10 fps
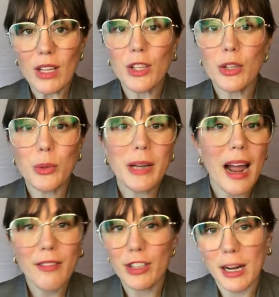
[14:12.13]
You would
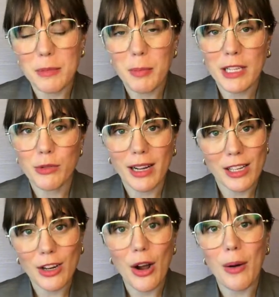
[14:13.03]
have your AIMS page ready
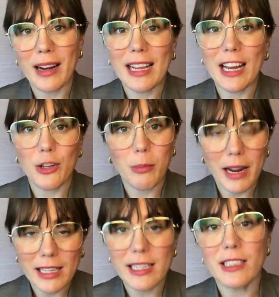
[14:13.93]
to go. And again, you
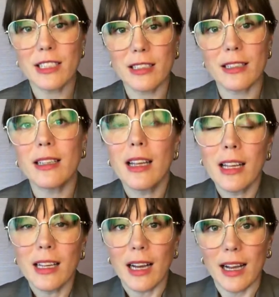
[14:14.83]
might need to
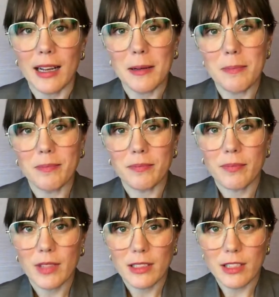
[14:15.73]

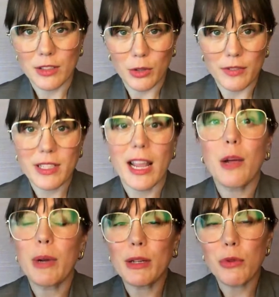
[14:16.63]
sort of
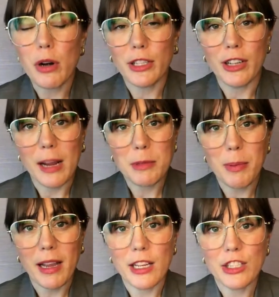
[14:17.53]
take what you wrote on your AIMS
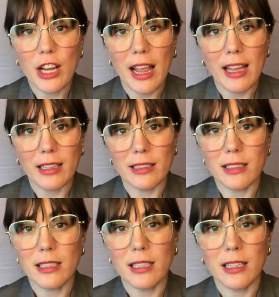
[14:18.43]
page
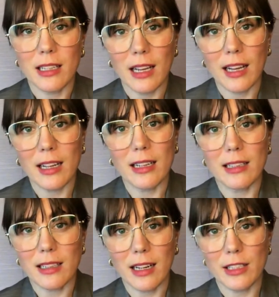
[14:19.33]
and
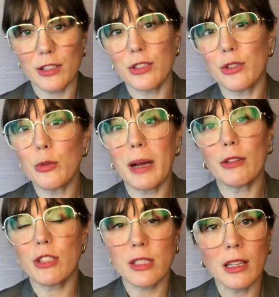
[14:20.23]
kind of zoom
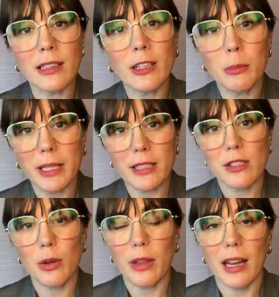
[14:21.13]
out just a little bit
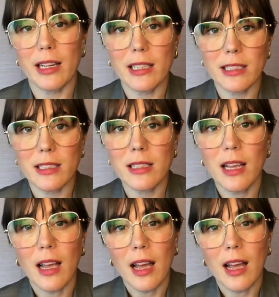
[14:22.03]
so that it is